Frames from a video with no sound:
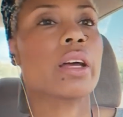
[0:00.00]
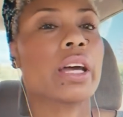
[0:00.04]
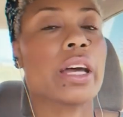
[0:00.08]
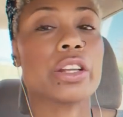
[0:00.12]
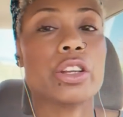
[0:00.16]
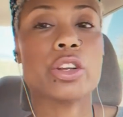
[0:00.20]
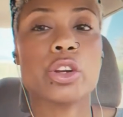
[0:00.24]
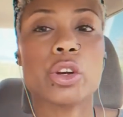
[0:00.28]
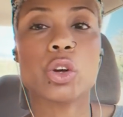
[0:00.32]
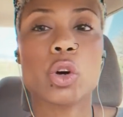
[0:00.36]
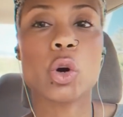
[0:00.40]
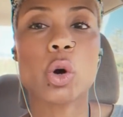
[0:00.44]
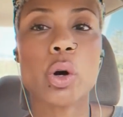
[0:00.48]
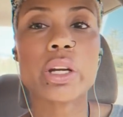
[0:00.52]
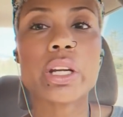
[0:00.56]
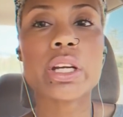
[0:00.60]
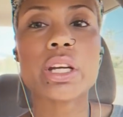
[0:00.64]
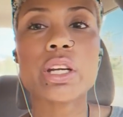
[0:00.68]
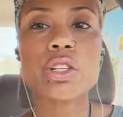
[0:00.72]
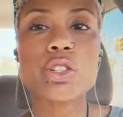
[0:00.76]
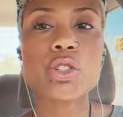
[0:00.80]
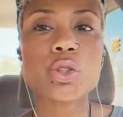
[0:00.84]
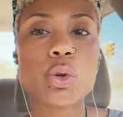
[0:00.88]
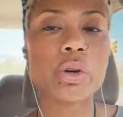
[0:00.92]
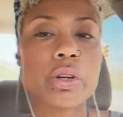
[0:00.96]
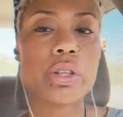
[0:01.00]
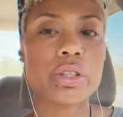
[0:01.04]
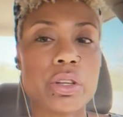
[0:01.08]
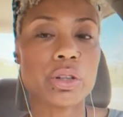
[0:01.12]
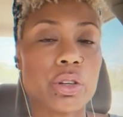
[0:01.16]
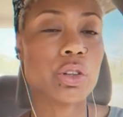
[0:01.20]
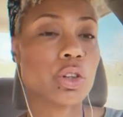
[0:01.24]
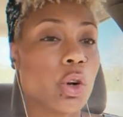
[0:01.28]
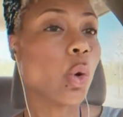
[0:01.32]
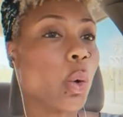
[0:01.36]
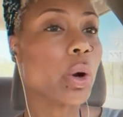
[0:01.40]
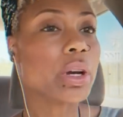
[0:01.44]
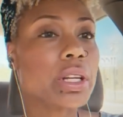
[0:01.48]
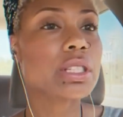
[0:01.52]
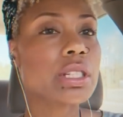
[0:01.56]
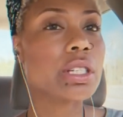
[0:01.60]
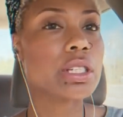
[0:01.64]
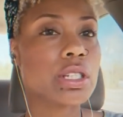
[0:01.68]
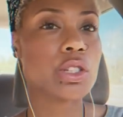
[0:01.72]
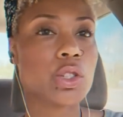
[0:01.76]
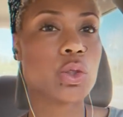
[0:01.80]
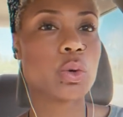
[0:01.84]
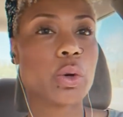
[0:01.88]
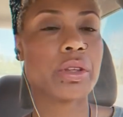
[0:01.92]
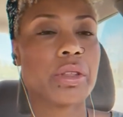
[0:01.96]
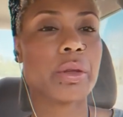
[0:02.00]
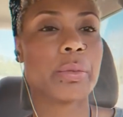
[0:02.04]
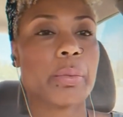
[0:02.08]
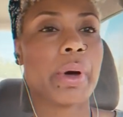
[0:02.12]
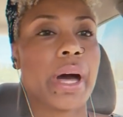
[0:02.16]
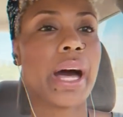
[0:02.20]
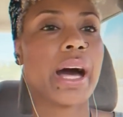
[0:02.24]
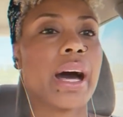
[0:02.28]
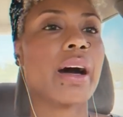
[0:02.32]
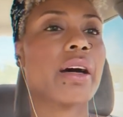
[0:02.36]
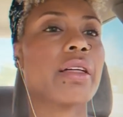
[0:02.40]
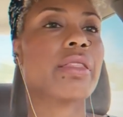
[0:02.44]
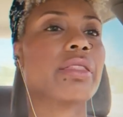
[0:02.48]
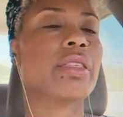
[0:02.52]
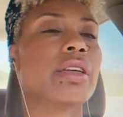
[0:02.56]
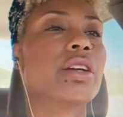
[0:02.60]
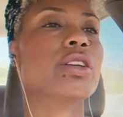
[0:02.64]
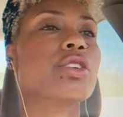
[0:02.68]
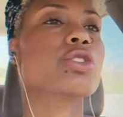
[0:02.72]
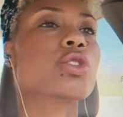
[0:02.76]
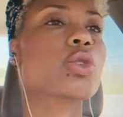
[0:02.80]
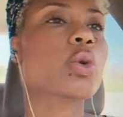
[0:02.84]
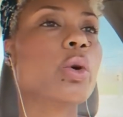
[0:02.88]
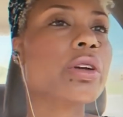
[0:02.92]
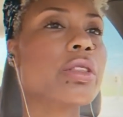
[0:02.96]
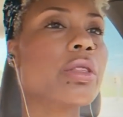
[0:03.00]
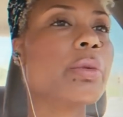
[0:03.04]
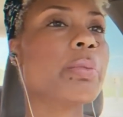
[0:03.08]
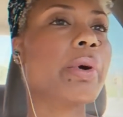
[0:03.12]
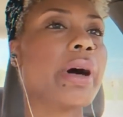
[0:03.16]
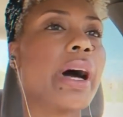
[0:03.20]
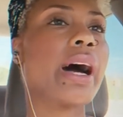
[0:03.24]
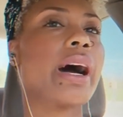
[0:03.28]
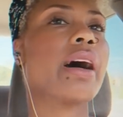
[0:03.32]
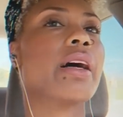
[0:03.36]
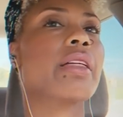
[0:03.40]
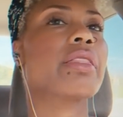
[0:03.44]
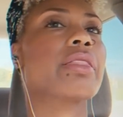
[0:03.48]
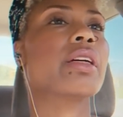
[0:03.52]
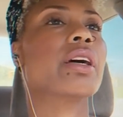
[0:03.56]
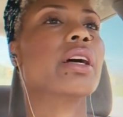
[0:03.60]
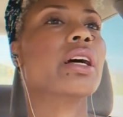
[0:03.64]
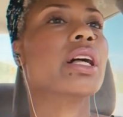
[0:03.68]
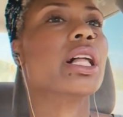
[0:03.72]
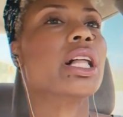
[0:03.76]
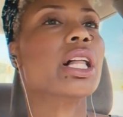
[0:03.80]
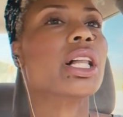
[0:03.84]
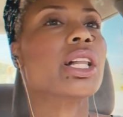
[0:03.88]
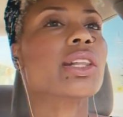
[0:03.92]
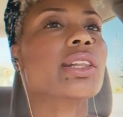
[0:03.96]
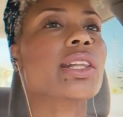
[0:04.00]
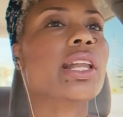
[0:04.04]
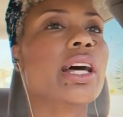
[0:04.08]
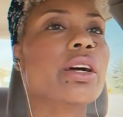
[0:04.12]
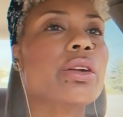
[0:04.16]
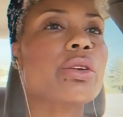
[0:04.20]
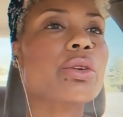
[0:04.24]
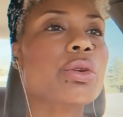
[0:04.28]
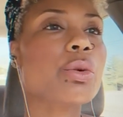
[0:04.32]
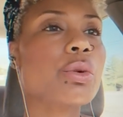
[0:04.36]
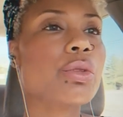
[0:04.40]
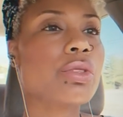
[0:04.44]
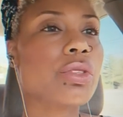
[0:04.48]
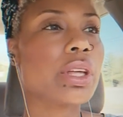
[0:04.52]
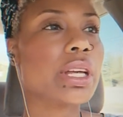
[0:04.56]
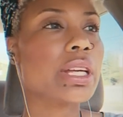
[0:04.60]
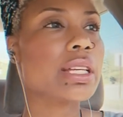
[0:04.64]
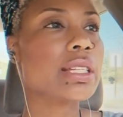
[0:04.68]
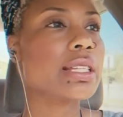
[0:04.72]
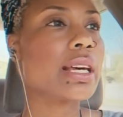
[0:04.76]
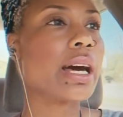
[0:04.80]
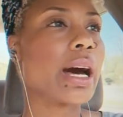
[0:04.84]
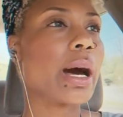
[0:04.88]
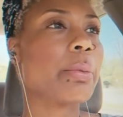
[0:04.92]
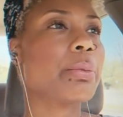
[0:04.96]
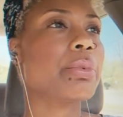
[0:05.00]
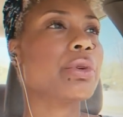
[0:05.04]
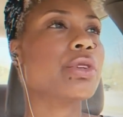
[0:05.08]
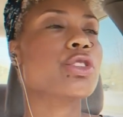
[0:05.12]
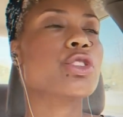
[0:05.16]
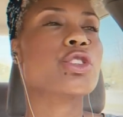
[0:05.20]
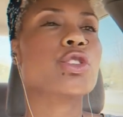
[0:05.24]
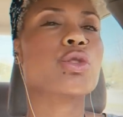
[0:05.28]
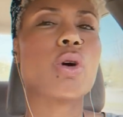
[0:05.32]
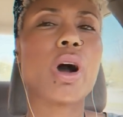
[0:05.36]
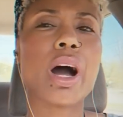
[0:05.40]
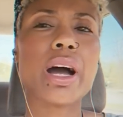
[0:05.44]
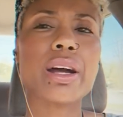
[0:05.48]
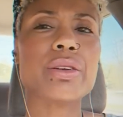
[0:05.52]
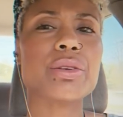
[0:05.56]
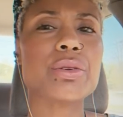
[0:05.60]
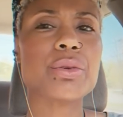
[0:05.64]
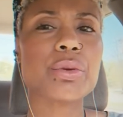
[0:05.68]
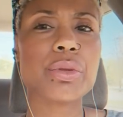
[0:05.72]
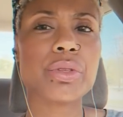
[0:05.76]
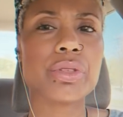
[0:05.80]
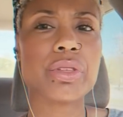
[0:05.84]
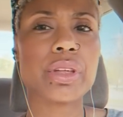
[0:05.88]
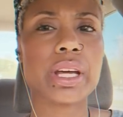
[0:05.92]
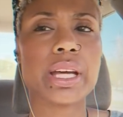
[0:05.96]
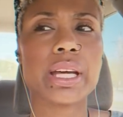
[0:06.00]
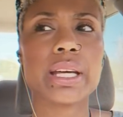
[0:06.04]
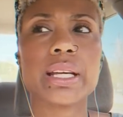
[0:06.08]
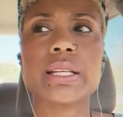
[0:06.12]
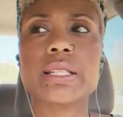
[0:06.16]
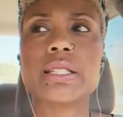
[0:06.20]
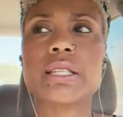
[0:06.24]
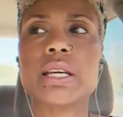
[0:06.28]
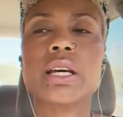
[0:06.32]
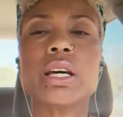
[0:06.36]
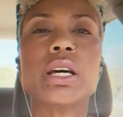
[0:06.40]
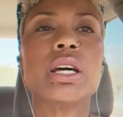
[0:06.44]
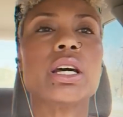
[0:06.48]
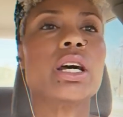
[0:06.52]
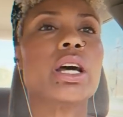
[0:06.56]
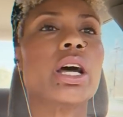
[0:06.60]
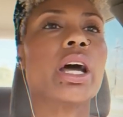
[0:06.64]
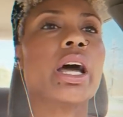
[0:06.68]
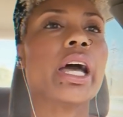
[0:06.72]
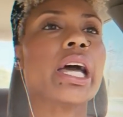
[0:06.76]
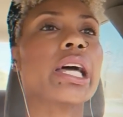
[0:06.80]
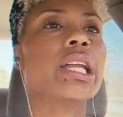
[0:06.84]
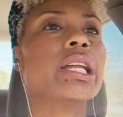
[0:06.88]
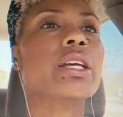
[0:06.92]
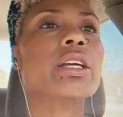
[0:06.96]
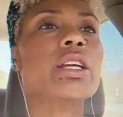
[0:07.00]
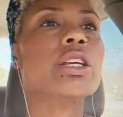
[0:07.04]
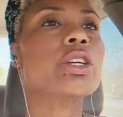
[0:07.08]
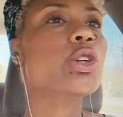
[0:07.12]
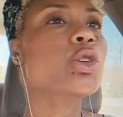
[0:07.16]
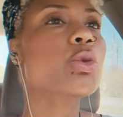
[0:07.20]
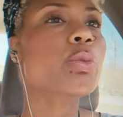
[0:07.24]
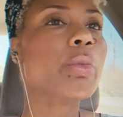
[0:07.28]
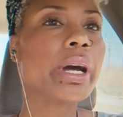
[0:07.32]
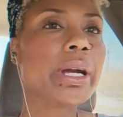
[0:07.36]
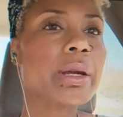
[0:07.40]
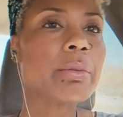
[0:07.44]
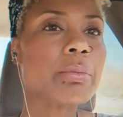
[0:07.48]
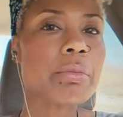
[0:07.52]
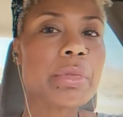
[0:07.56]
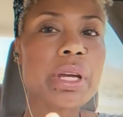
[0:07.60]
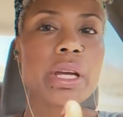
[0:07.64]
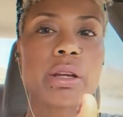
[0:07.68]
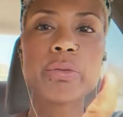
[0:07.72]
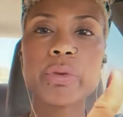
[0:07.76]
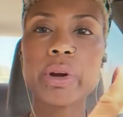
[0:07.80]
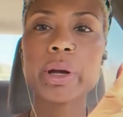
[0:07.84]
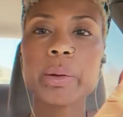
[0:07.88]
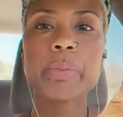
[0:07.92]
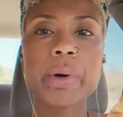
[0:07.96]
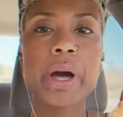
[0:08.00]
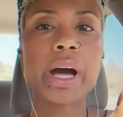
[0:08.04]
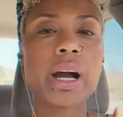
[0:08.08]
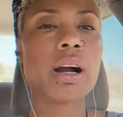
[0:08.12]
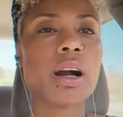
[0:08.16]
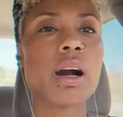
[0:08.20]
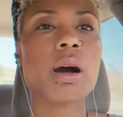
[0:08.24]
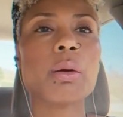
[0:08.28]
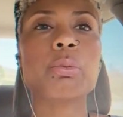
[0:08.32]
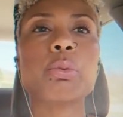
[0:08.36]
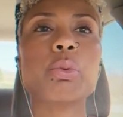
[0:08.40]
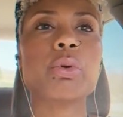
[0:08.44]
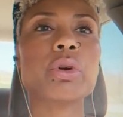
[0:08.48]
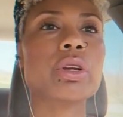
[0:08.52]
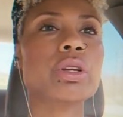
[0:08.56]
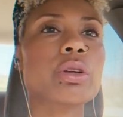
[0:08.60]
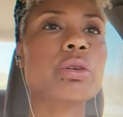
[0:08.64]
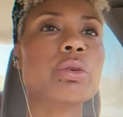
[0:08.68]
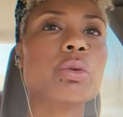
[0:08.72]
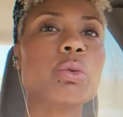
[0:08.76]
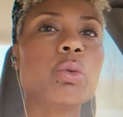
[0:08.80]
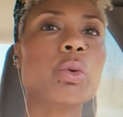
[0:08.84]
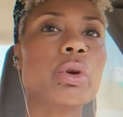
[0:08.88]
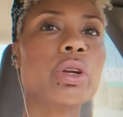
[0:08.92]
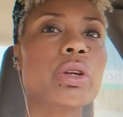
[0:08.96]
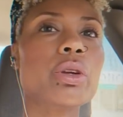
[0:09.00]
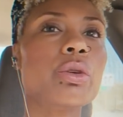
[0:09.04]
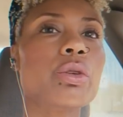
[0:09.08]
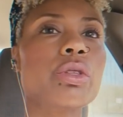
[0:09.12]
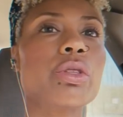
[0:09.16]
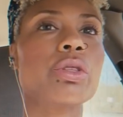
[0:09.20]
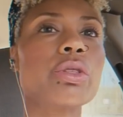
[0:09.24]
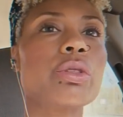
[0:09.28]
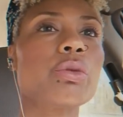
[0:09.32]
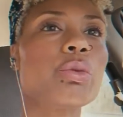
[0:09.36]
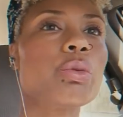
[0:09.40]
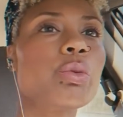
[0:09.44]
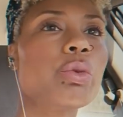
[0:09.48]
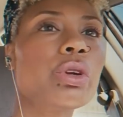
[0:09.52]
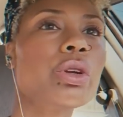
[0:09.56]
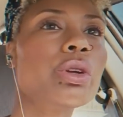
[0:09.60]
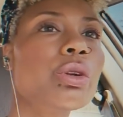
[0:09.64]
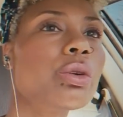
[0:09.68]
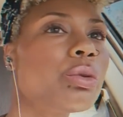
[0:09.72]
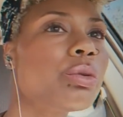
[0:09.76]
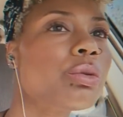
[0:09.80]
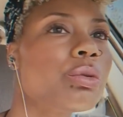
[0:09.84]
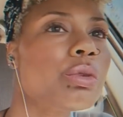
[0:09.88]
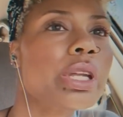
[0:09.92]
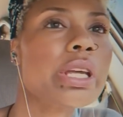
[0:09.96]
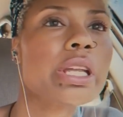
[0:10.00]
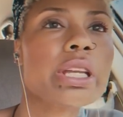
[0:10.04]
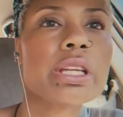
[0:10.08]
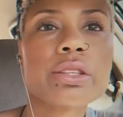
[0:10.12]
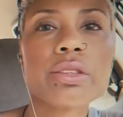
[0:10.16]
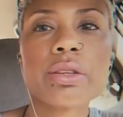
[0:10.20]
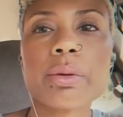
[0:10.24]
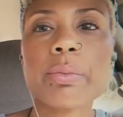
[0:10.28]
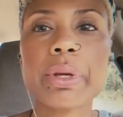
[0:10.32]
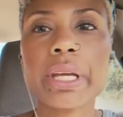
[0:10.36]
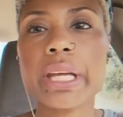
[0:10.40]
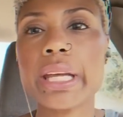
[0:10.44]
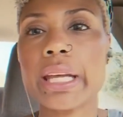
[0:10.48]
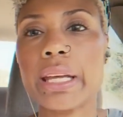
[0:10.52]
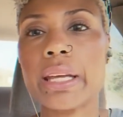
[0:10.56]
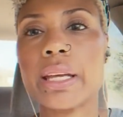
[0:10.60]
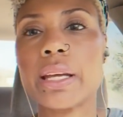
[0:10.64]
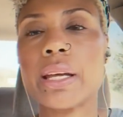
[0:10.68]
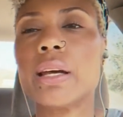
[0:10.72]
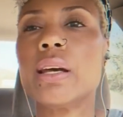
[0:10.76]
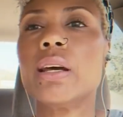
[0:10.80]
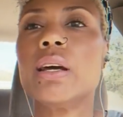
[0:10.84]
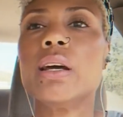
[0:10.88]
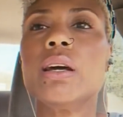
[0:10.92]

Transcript: and you're going to enjoy you're going to enjoy the path enjoy the path let new things happen try new things and it, you might meet right back up where you where you where you needed to be